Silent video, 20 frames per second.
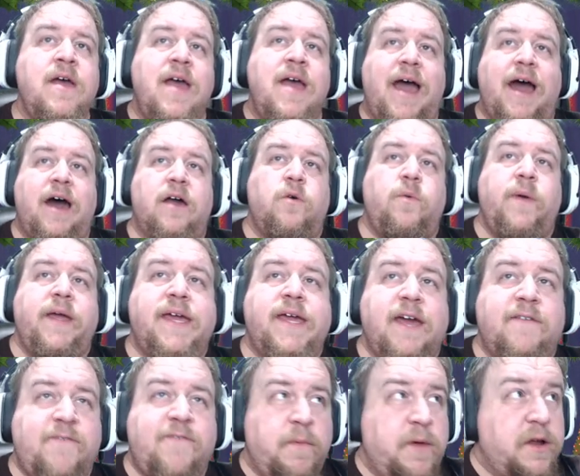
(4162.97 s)
How do we
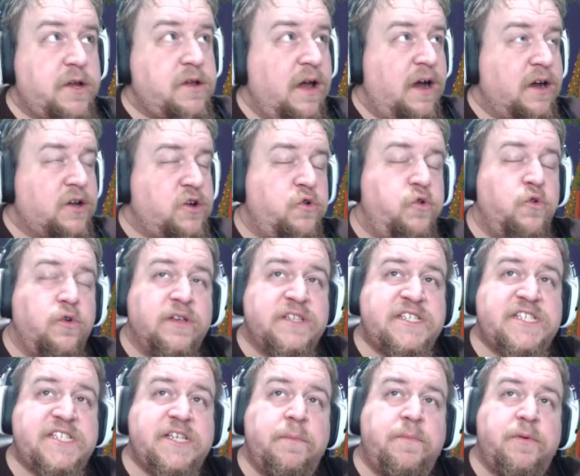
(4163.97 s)
get from a cool,
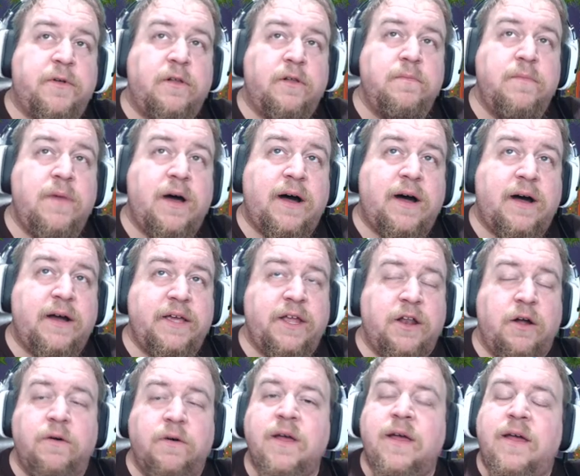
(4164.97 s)
simple, you
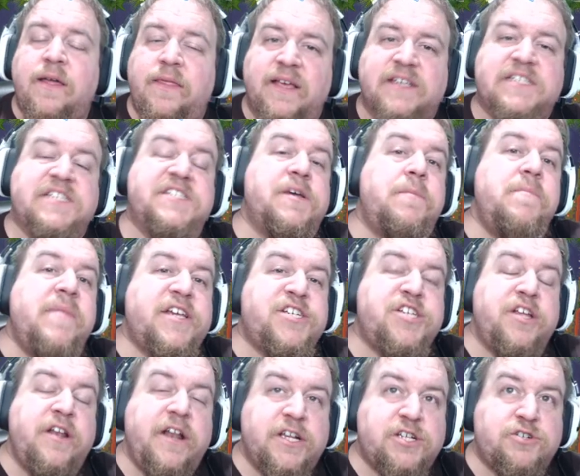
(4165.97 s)
know, this is a
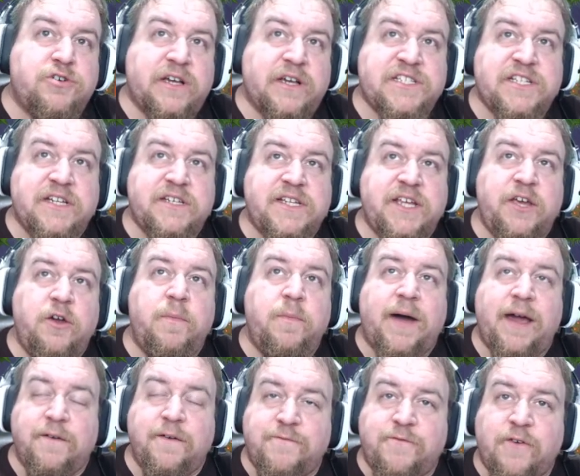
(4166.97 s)
mission entrusted to you
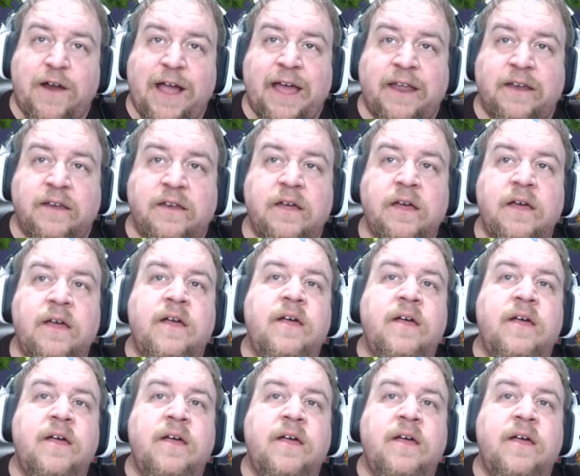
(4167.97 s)
by a friend,